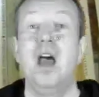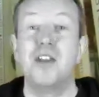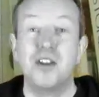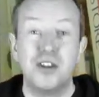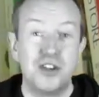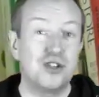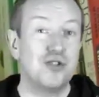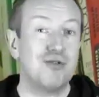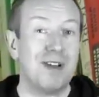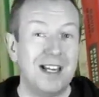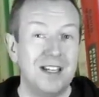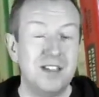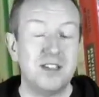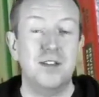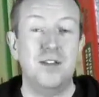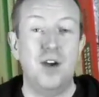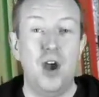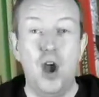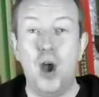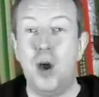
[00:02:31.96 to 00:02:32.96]
The strengths
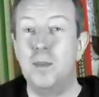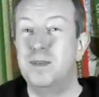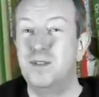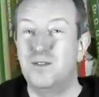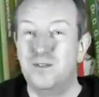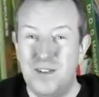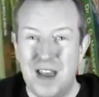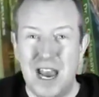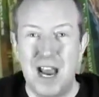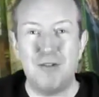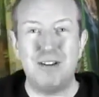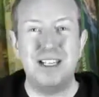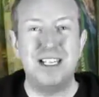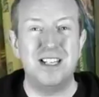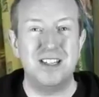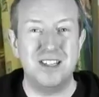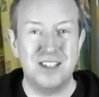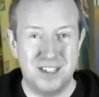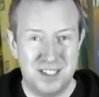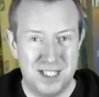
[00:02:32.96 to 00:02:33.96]
of herbs vary
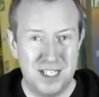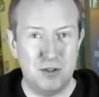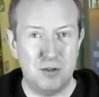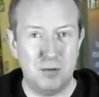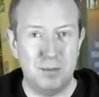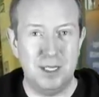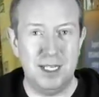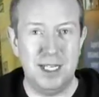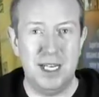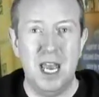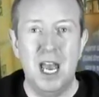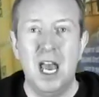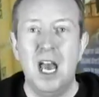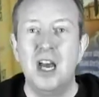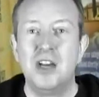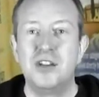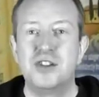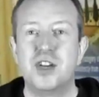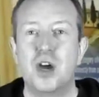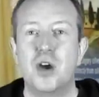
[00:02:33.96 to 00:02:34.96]
considerably,
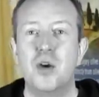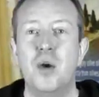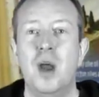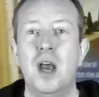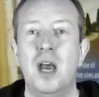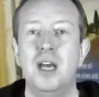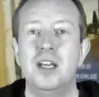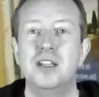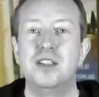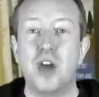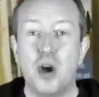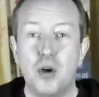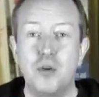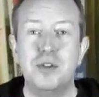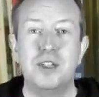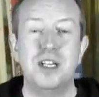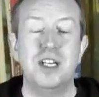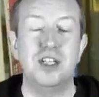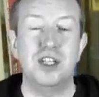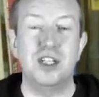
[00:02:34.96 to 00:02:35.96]
so
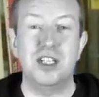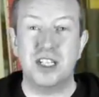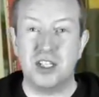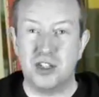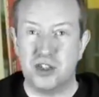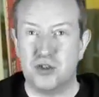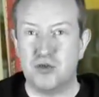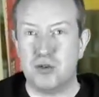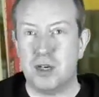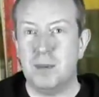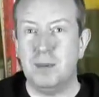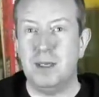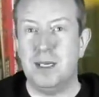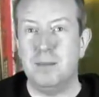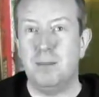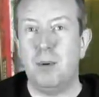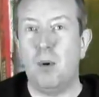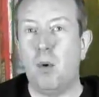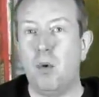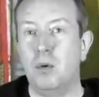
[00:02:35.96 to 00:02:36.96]
dosage is extremely
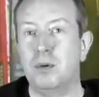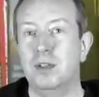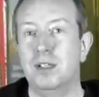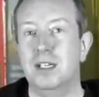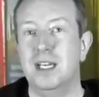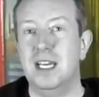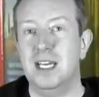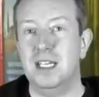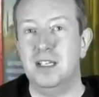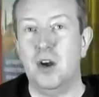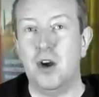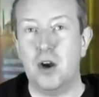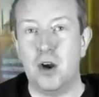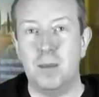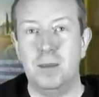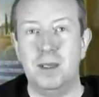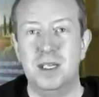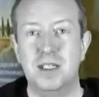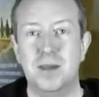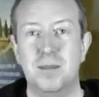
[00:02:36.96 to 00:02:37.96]
important in
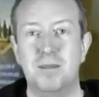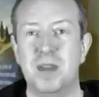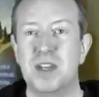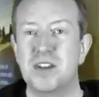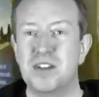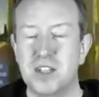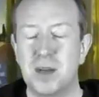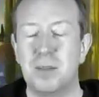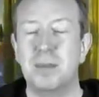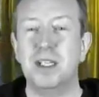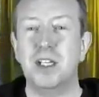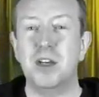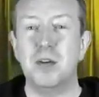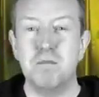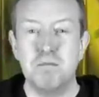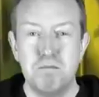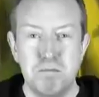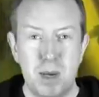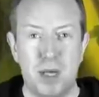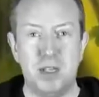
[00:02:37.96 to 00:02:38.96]
herbalism and something you
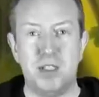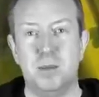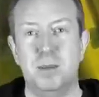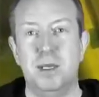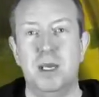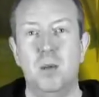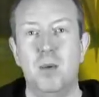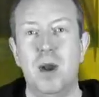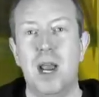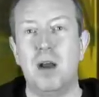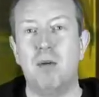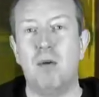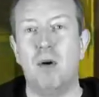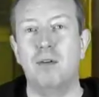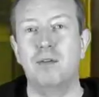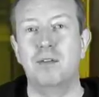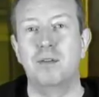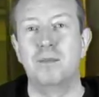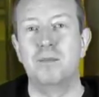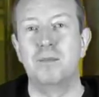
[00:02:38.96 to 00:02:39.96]
must be aware
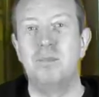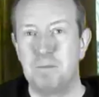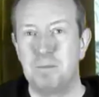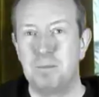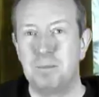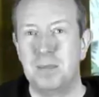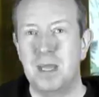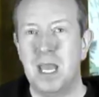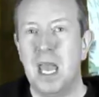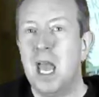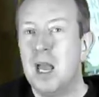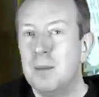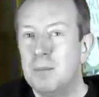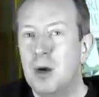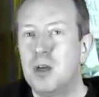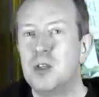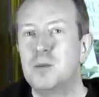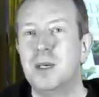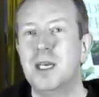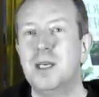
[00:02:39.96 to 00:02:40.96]
of.
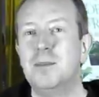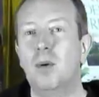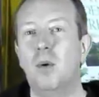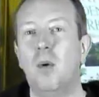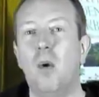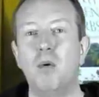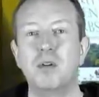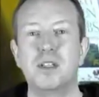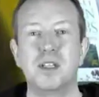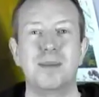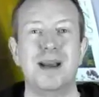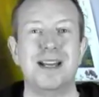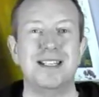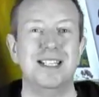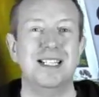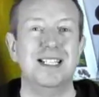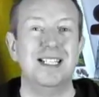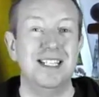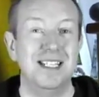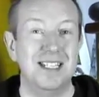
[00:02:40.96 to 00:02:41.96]
Most people
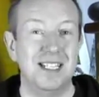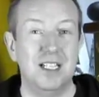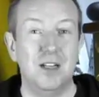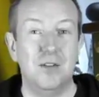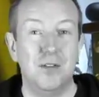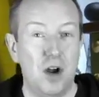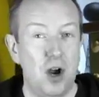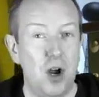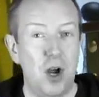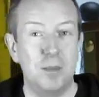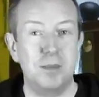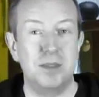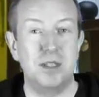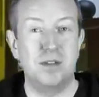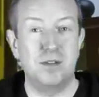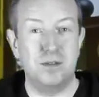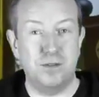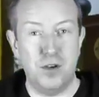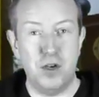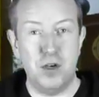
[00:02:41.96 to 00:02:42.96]
automatically think of herbs
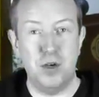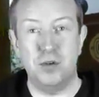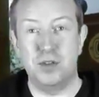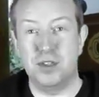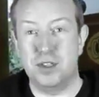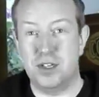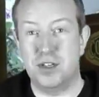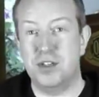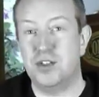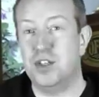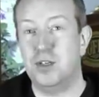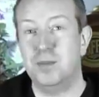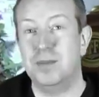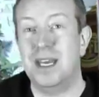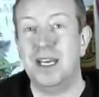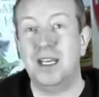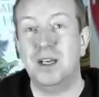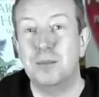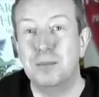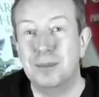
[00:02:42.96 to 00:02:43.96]
as foods and assume
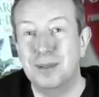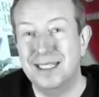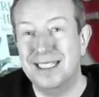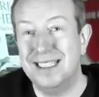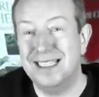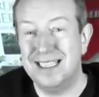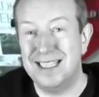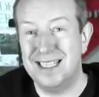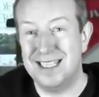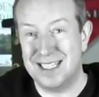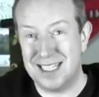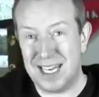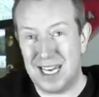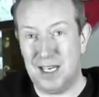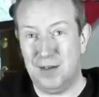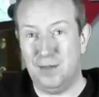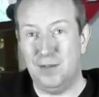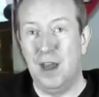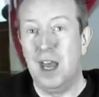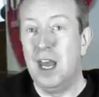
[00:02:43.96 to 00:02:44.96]
they're completely
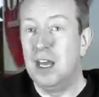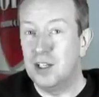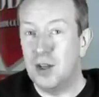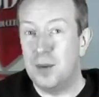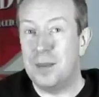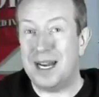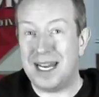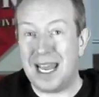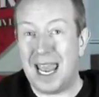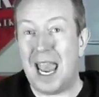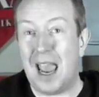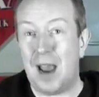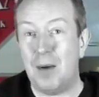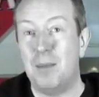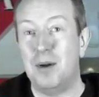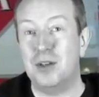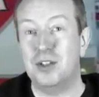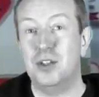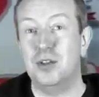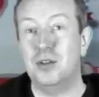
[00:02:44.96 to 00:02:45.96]
safe no matter how
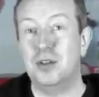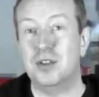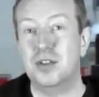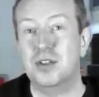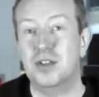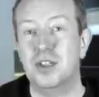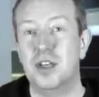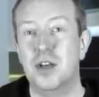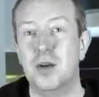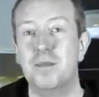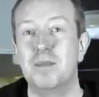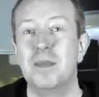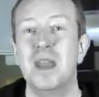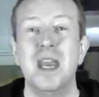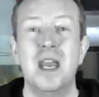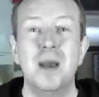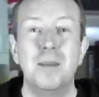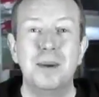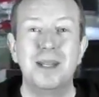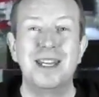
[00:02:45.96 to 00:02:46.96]
much you consume,
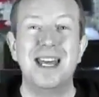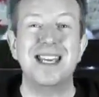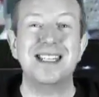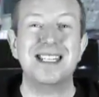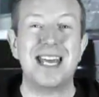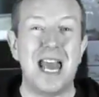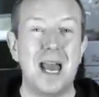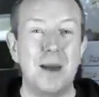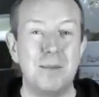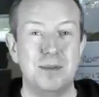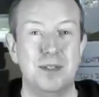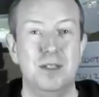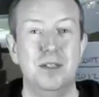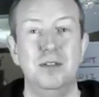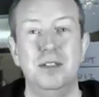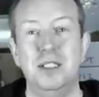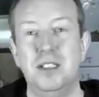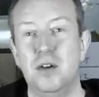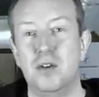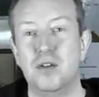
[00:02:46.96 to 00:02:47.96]
but that's
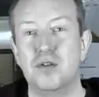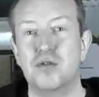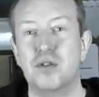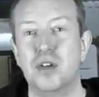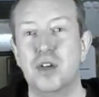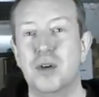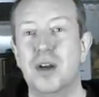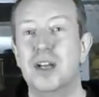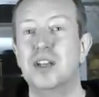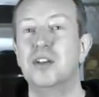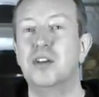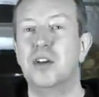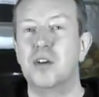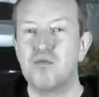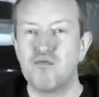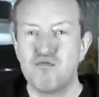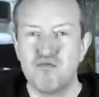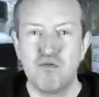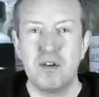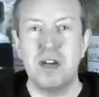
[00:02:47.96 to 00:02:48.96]
absolutely not true, and you
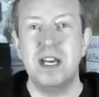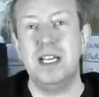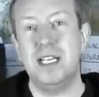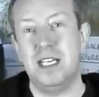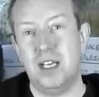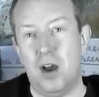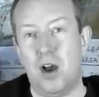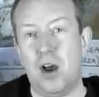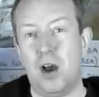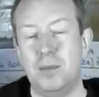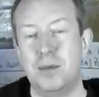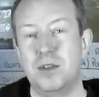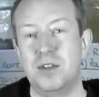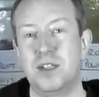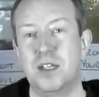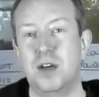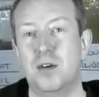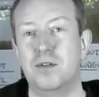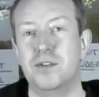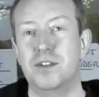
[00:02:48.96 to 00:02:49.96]
can really harm
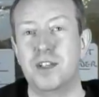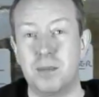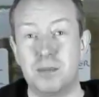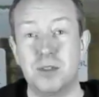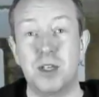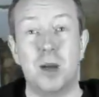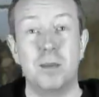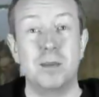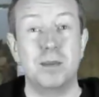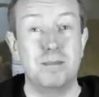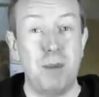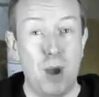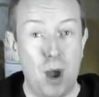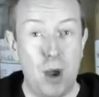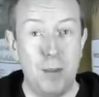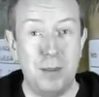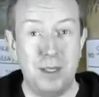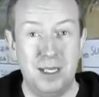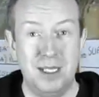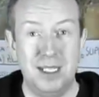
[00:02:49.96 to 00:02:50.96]
yourself, sometimes
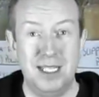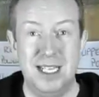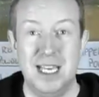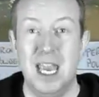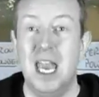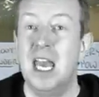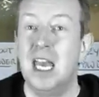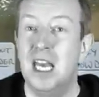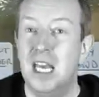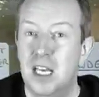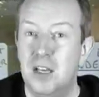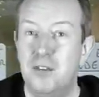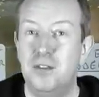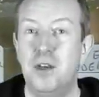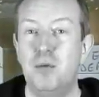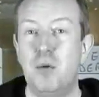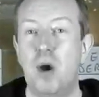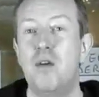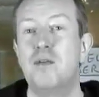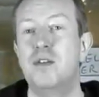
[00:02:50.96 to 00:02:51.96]
permanently,
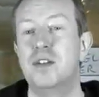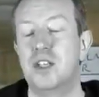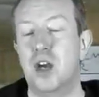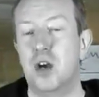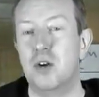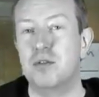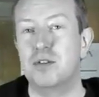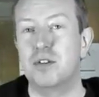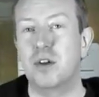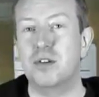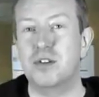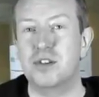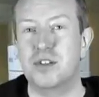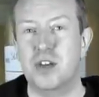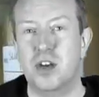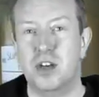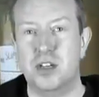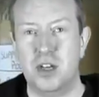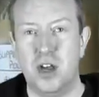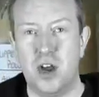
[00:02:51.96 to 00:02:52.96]
if you overdose on
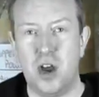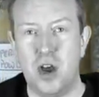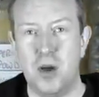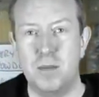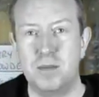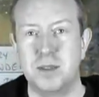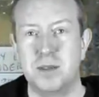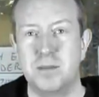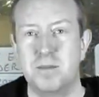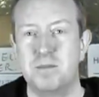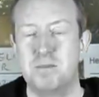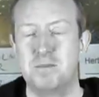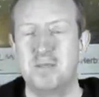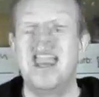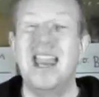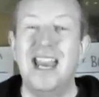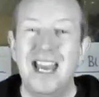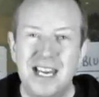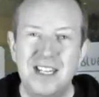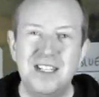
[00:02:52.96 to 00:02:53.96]
certain herbs.
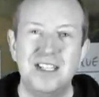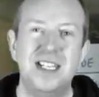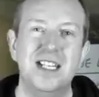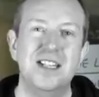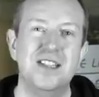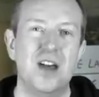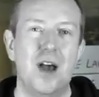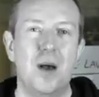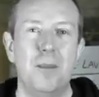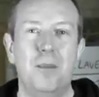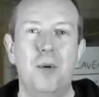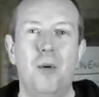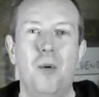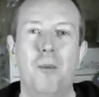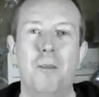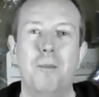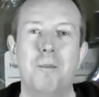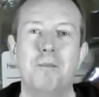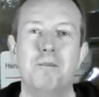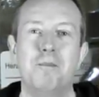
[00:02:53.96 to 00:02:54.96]
Here's an example.